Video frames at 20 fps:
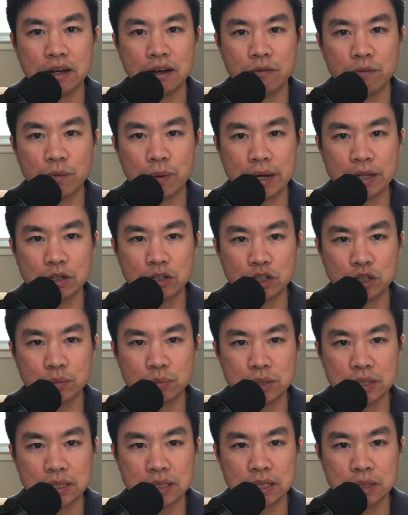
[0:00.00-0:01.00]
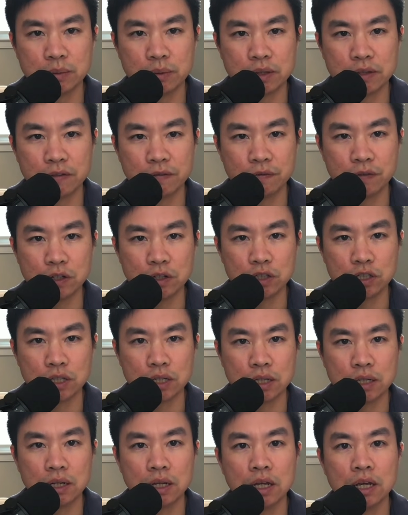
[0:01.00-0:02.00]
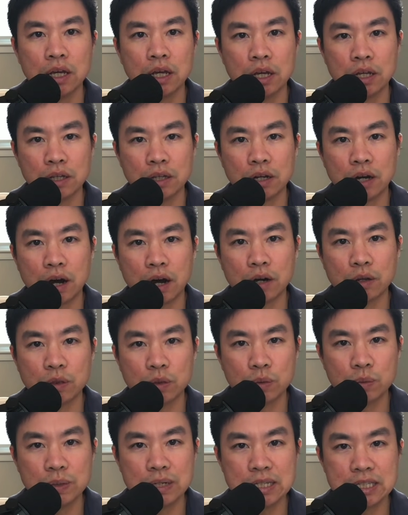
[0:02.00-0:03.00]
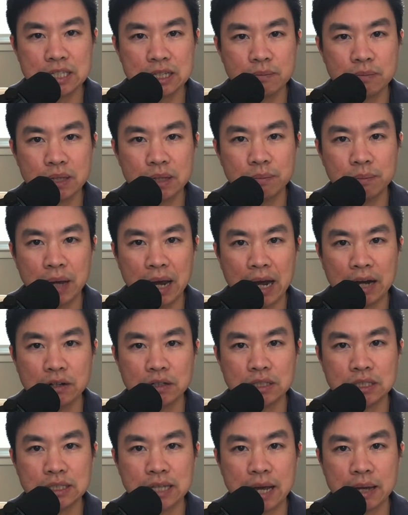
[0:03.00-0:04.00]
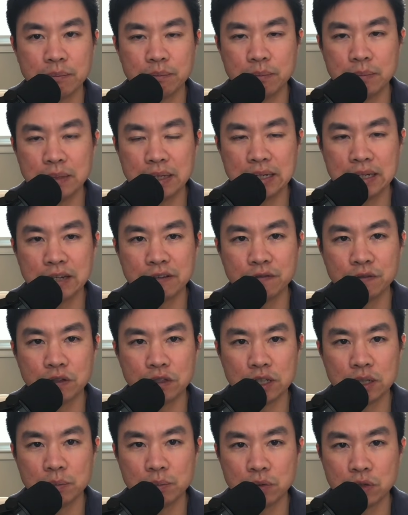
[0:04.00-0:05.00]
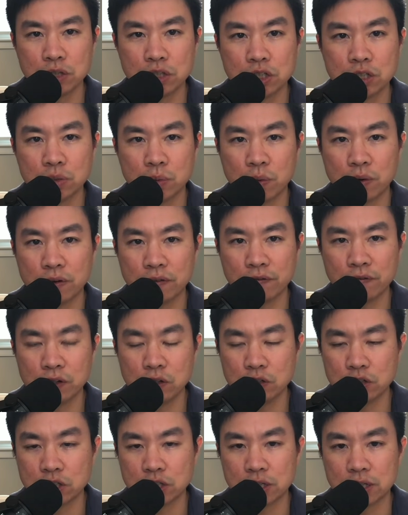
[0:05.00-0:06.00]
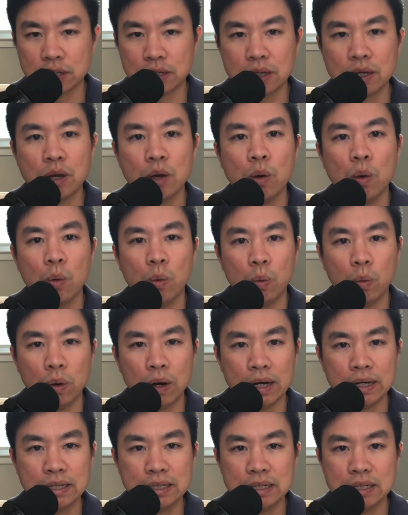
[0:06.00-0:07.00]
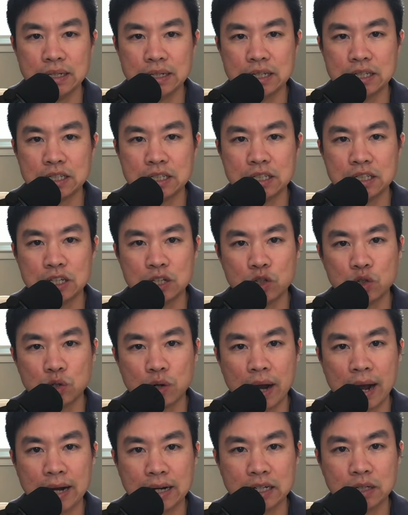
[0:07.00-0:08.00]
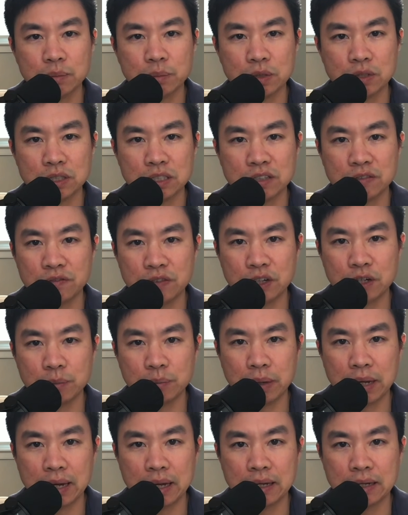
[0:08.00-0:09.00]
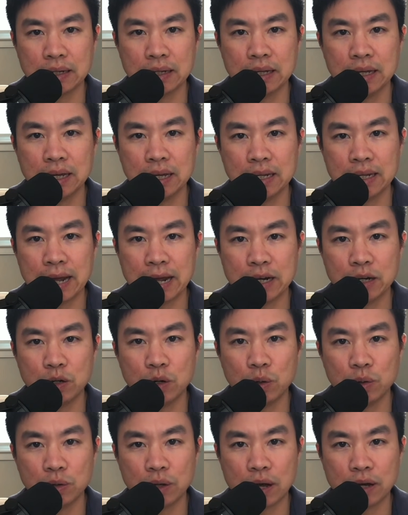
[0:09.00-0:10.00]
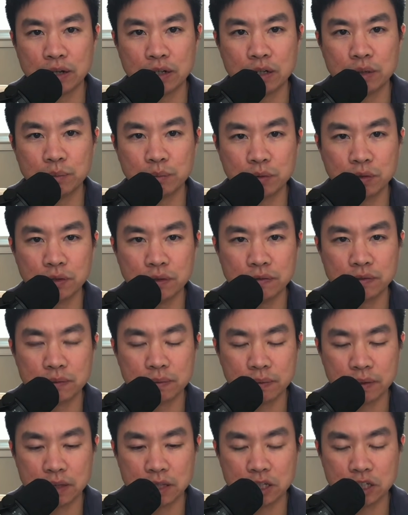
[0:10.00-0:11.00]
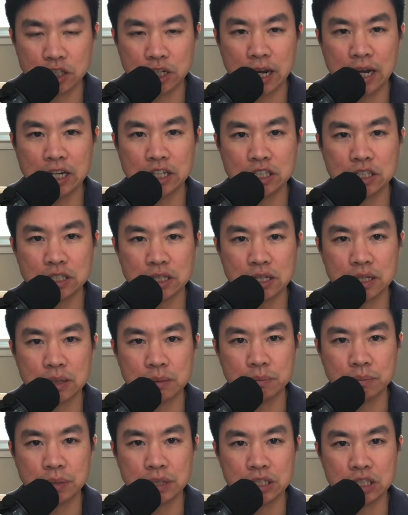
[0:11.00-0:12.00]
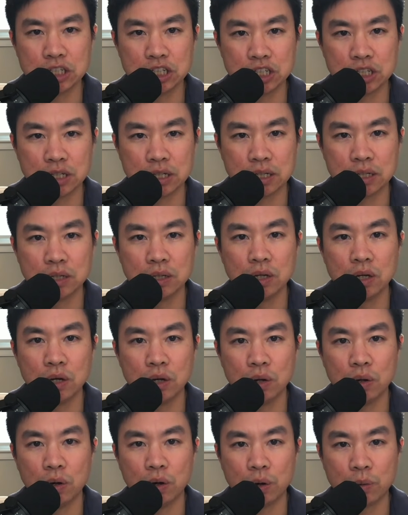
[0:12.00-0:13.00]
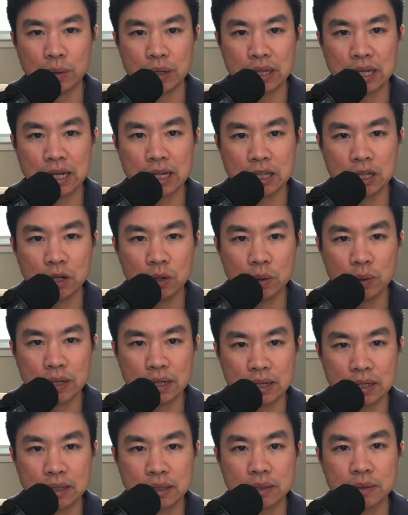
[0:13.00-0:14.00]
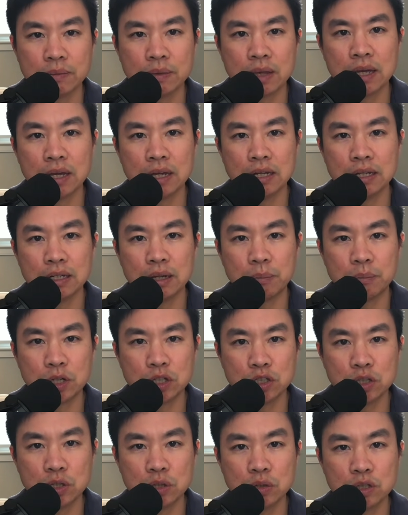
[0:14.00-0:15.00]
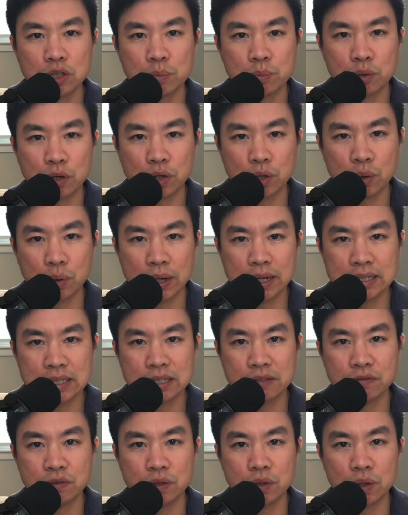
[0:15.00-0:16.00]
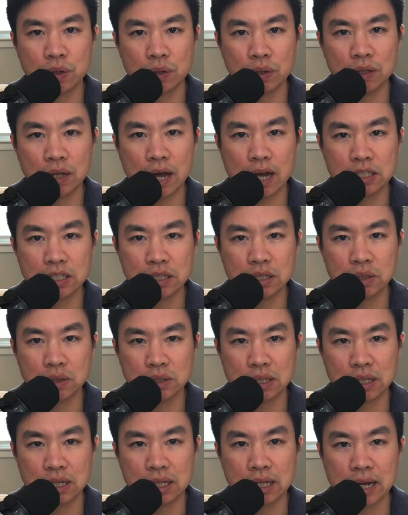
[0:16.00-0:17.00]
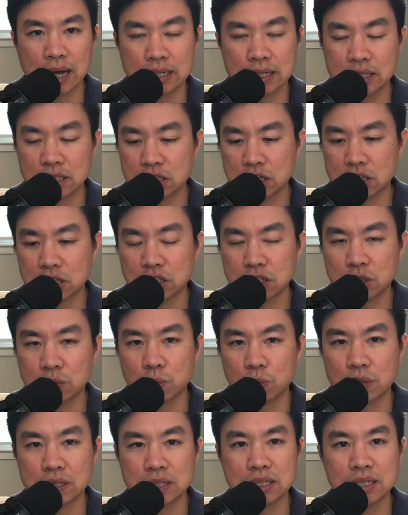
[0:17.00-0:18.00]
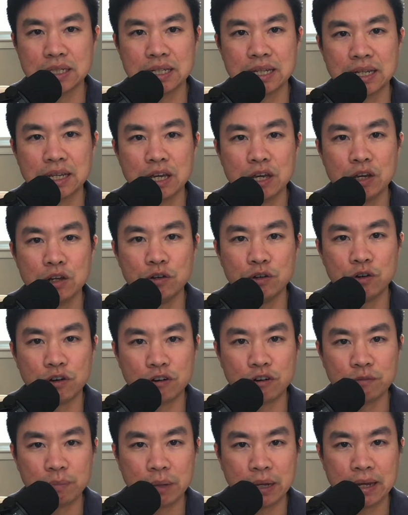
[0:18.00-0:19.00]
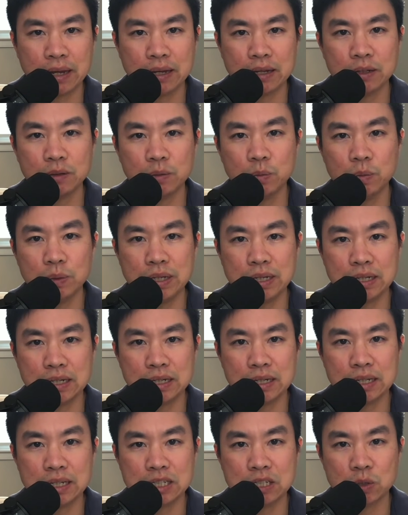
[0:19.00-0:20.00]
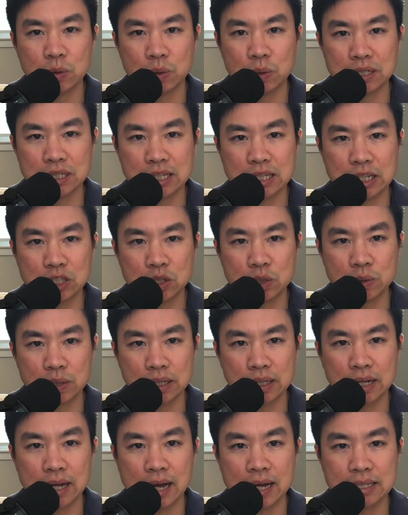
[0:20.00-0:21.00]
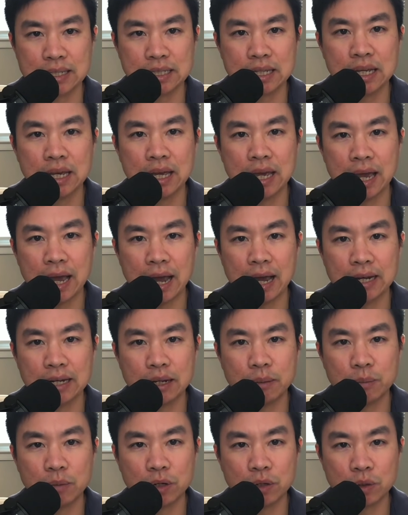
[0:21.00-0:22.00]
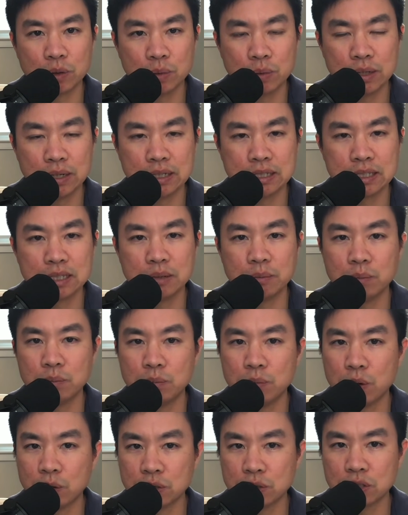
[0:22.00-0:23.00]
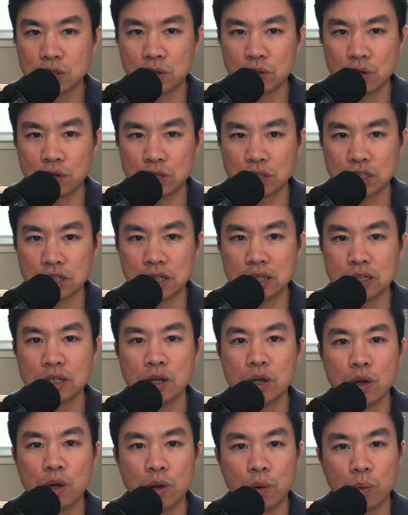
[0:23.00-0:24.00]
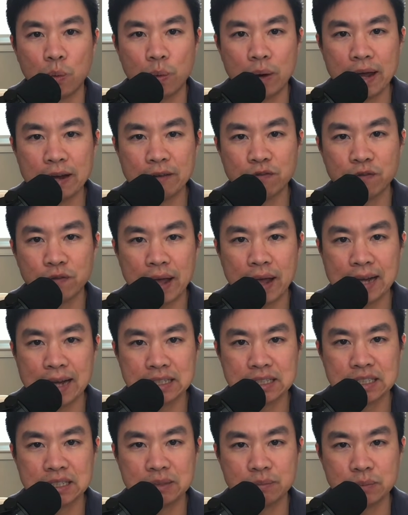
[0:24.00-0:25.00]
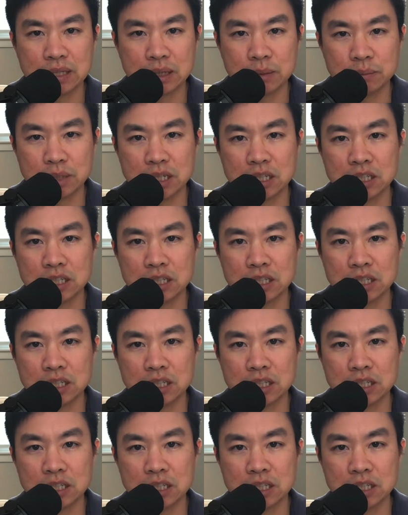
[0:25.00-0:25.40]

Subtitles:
of whether to proceed with a fusion. There are 3 symptom patterns that meaningfully push toward fusion. One is intractable severe pain that no longer improves with changes in position or with unloading. Number 2 is progressive neurological decline, such as worsening nerve pain, weakness, or sensory loss. And number 3 is the most urgent, red flag symptoms